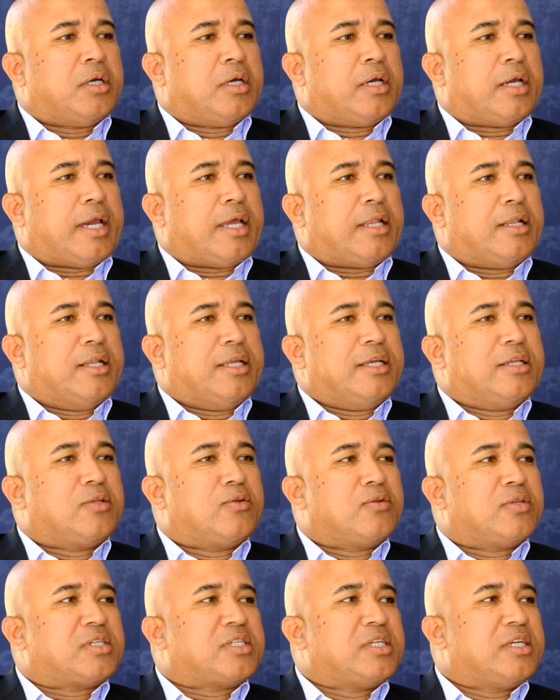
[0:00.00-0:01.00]
And linked
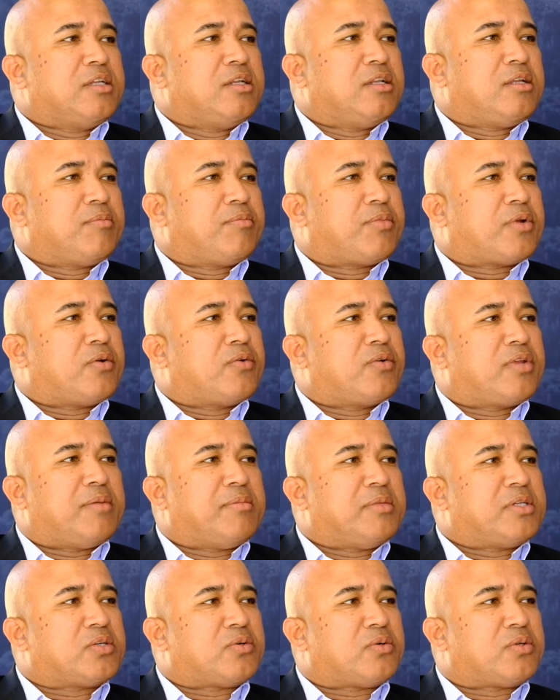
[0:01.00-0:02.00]
to the signalling
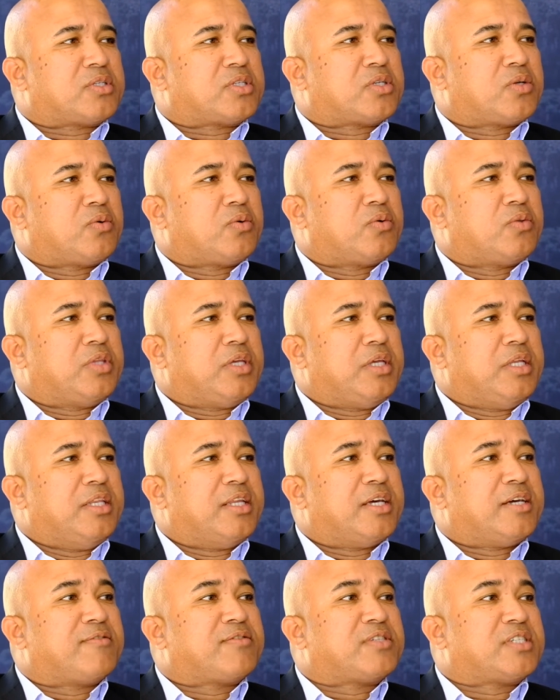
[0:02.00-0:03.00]
program is also the
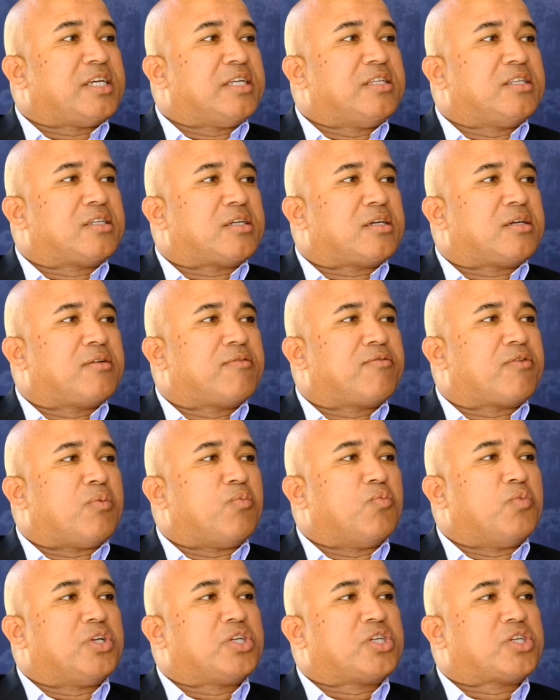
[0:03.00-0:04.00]
nerve center
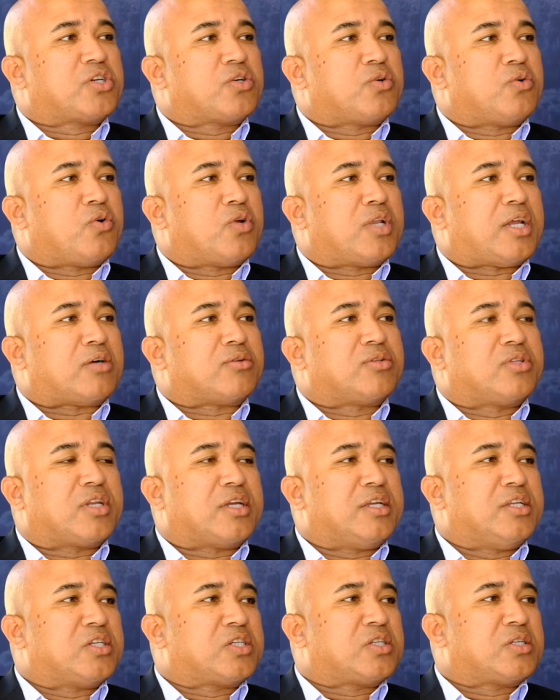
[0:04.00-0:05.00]
from which all our
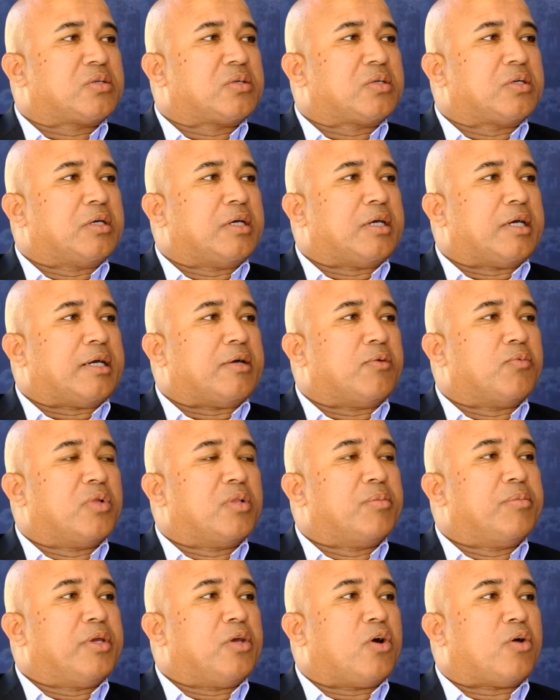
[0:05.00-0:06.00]
trains
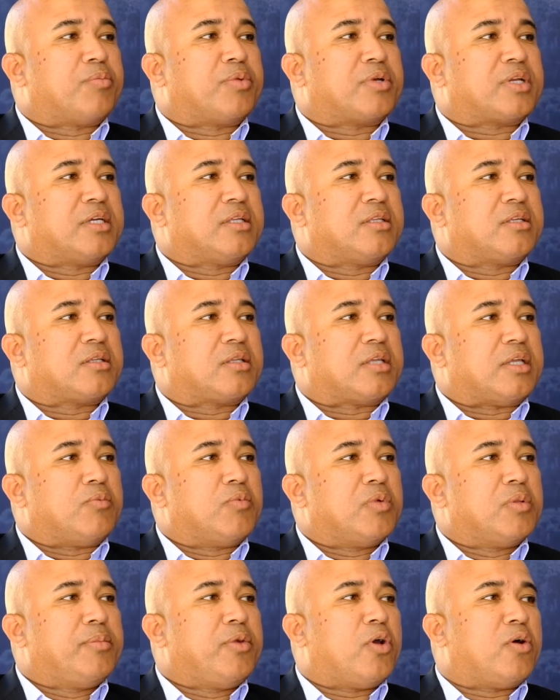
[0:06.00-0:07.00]
will be operated, and
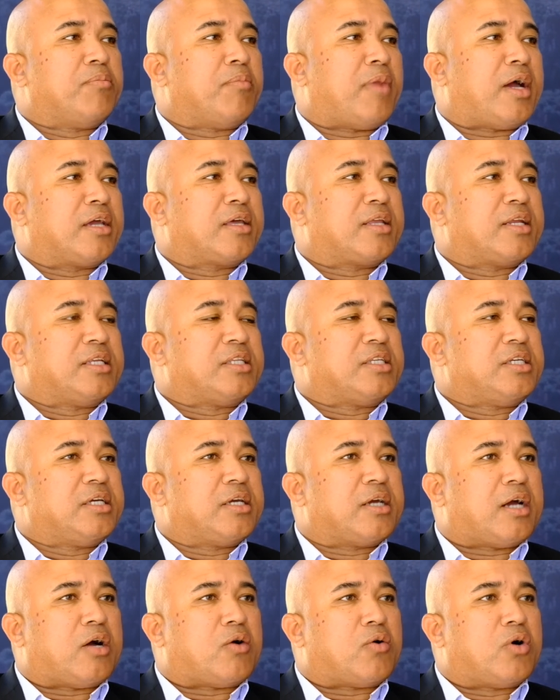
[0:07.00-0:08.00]
we'll be
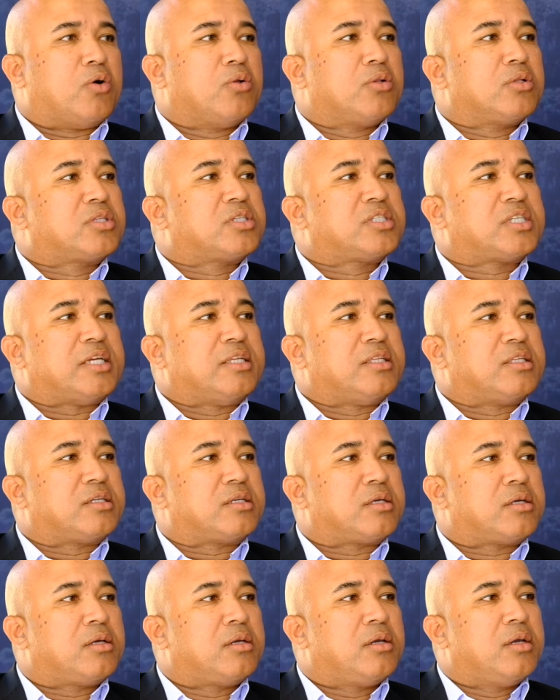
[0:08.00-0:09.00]
migrating our old
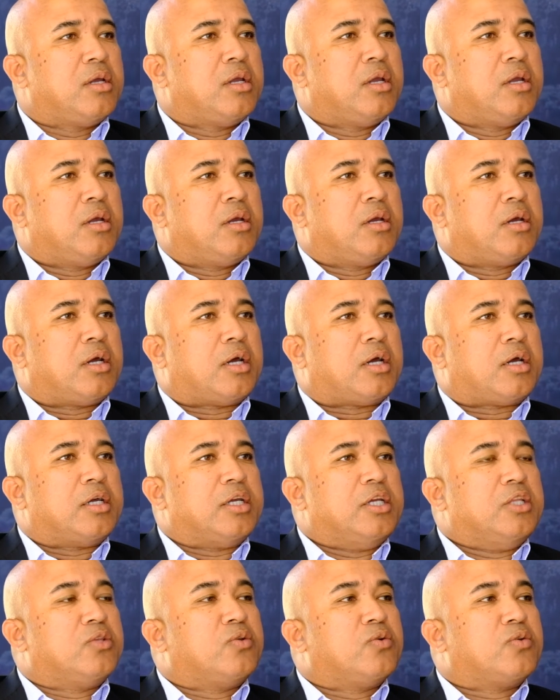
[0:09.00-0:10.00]
center
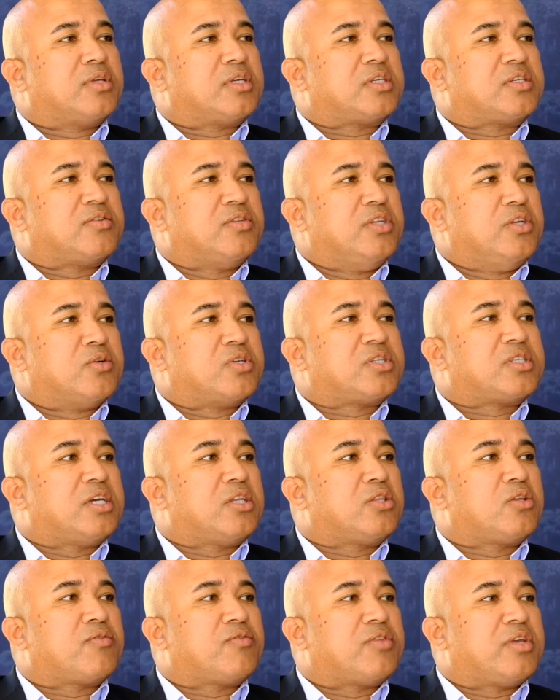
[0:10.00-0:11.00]
into this new
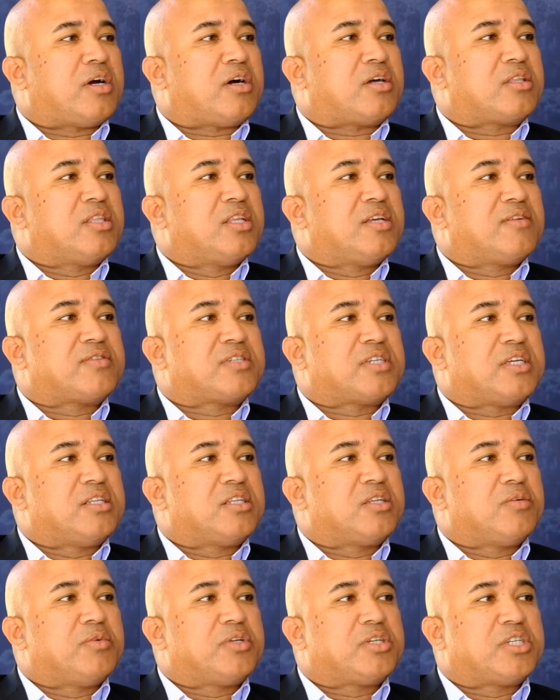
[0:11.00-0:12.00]
state-of-the-art nerve
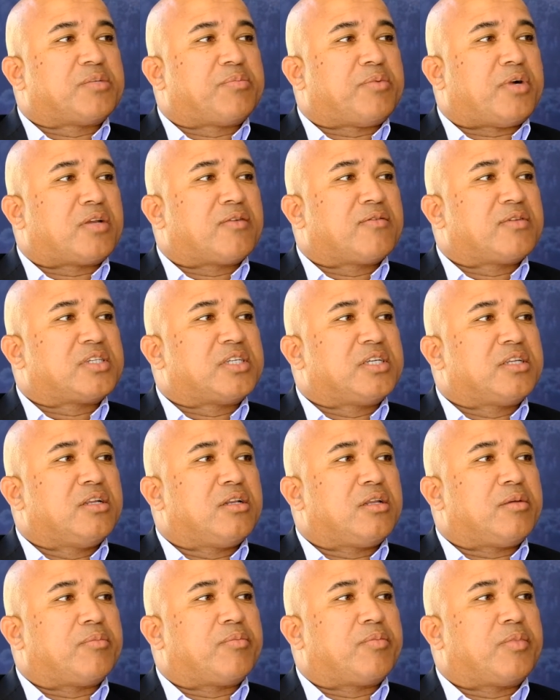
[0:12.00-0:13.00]
center, which is part of the
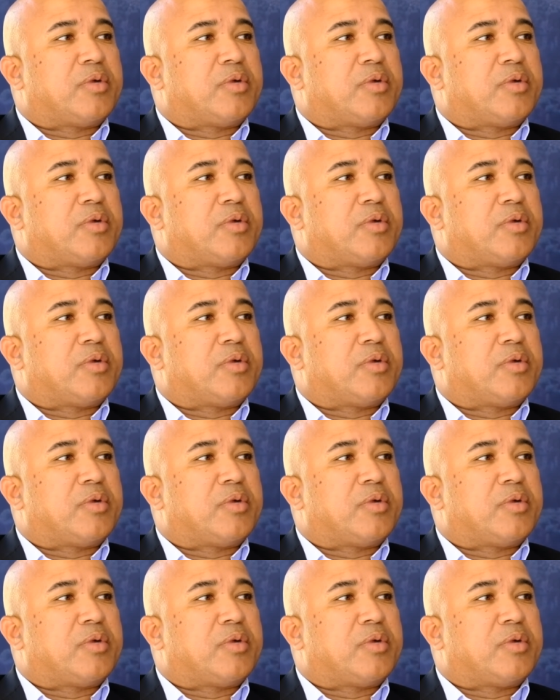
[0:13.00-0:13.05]
signalling